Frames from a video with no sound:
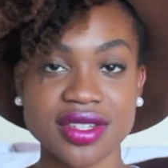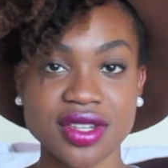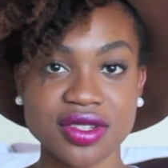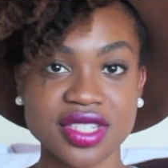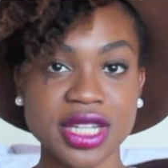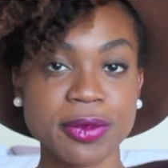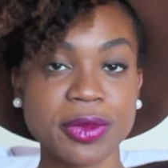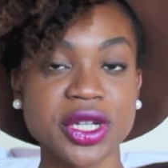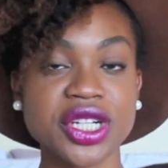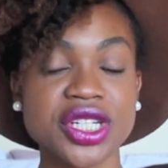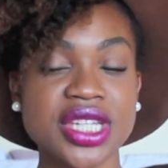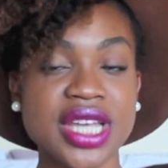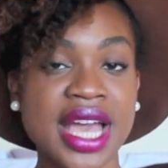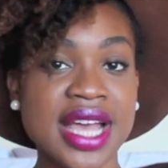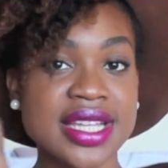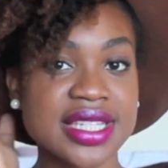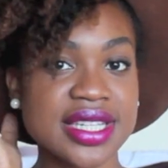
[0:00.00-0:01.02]
So similar
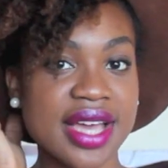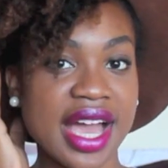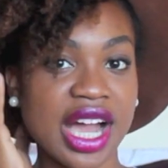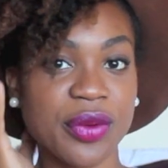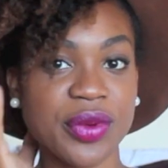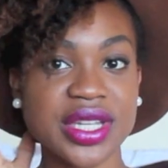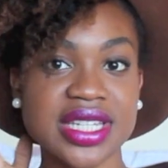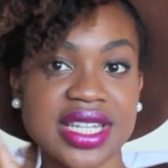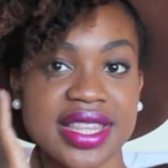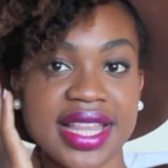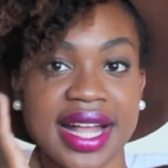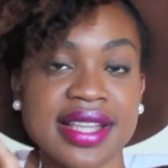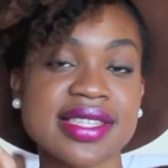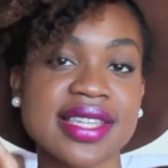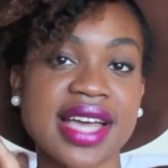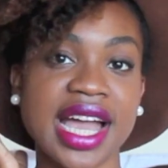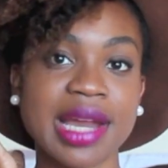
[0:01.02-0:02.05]
to how we did
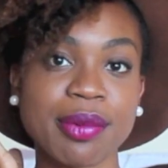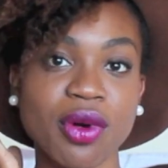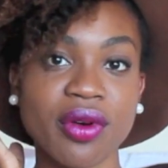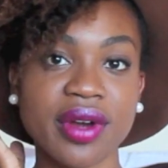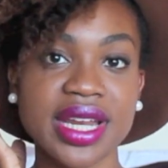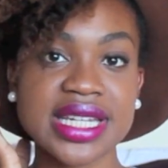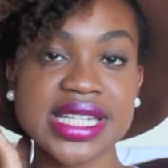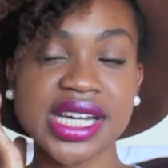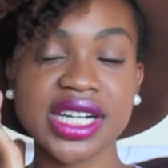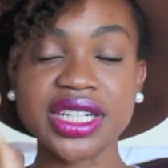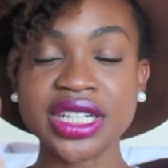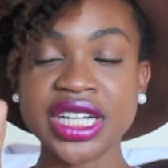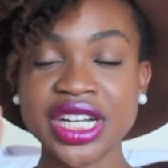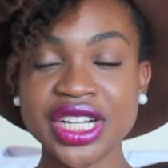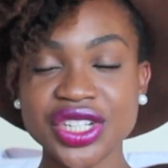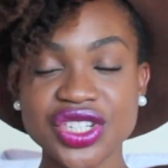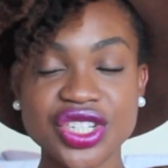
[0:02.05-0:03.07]
that side ponytail,
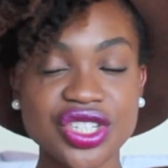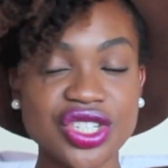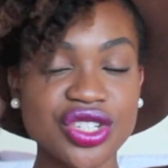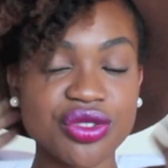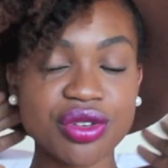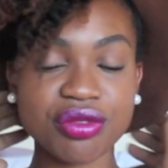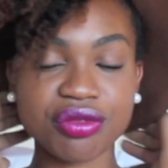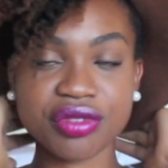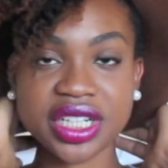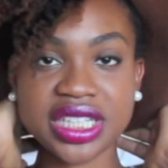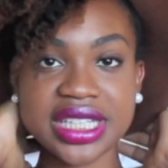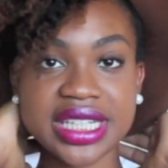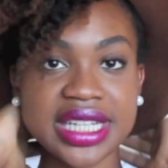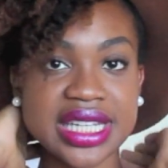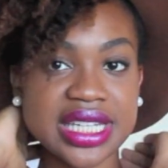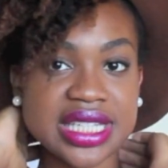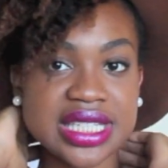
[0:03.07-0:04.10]
just do a
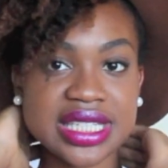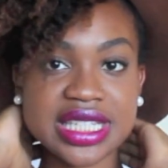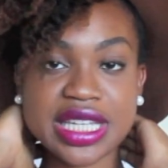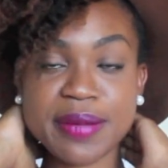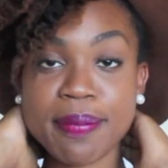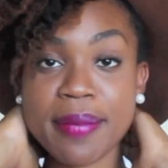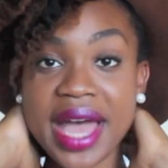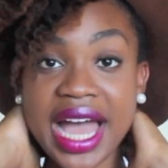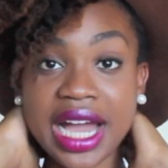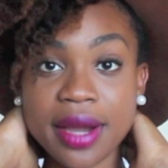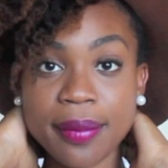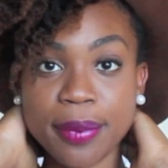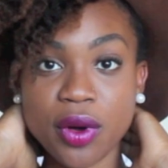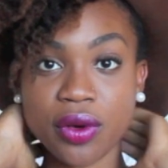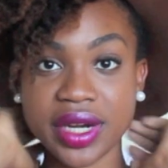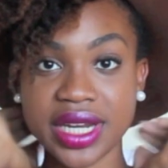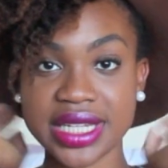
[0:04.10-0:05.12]
really easy
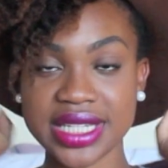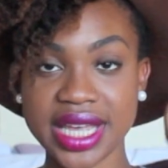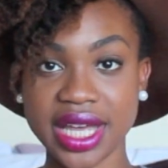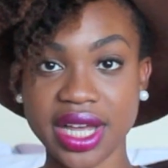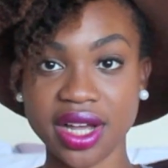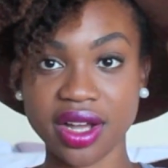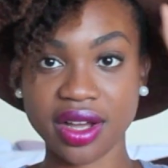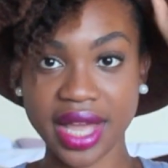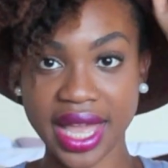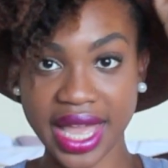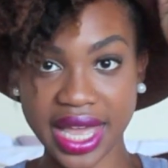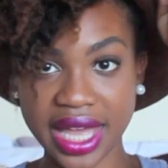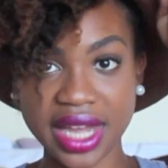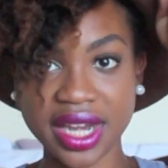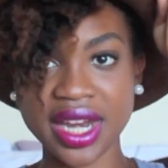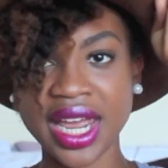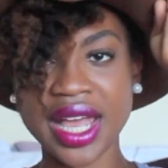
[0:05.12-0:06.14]
back ponytail
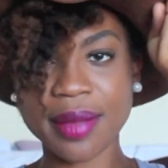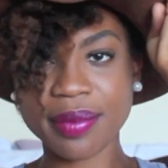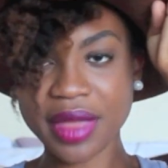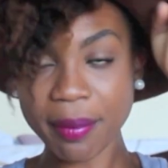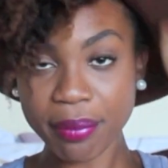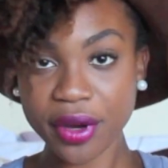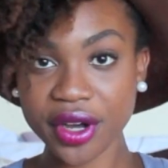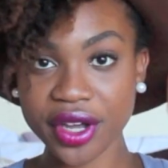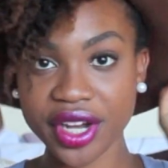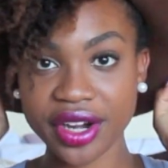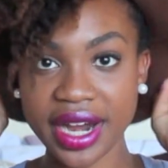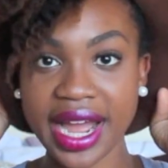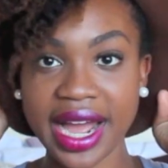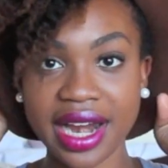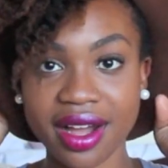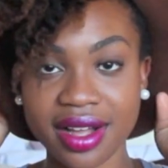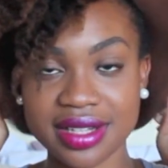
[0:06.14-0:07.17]
and then put your
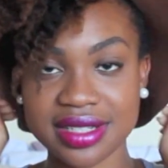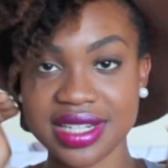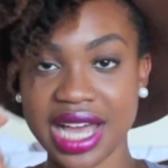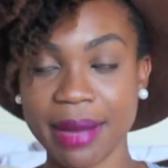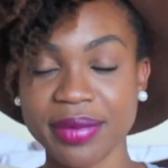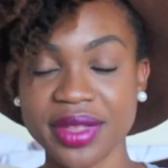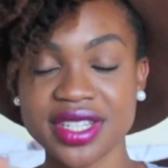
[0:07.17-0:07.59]
hat on top.